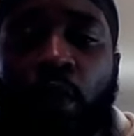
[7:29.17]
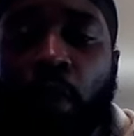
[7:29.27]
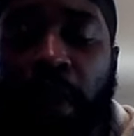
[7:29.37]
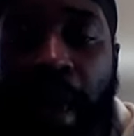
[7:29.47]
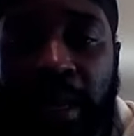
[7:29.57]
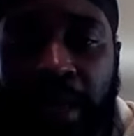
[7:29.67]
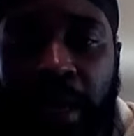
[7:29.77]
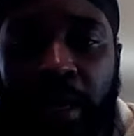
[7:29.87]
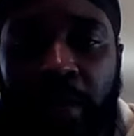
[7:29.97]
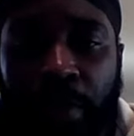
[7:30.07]
What I
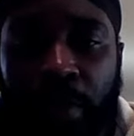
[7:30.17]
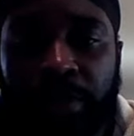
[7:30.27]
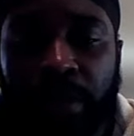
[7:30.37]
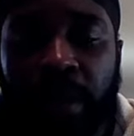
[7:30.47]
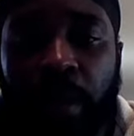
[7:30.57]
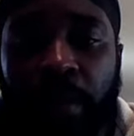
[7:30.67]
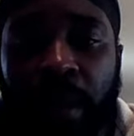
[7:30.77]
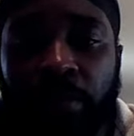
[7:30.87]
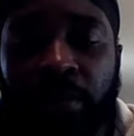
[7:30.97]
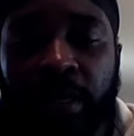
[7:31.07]
like personally
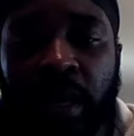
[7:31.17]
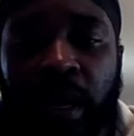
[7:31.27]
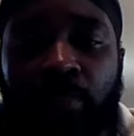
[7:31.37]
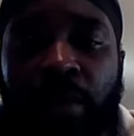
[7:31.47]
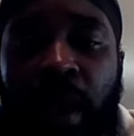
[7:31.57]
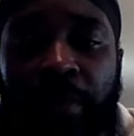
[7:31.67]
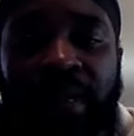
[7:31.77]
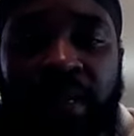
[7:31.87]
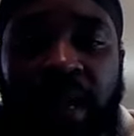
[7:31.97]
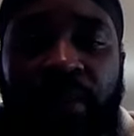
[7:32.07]
about the
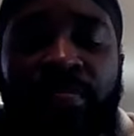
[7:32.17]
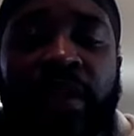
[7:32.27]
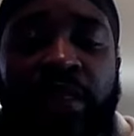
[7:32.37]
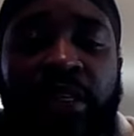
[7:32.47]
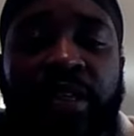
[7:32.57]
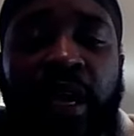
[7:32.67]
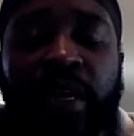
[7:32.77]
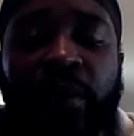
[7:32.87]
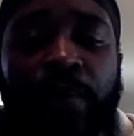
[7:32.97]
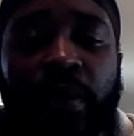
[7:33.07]
Amidah, the
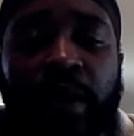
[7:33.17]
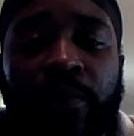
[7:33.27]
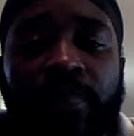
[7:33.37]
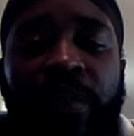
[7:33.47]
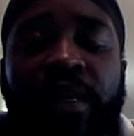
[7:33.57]
standing prayer,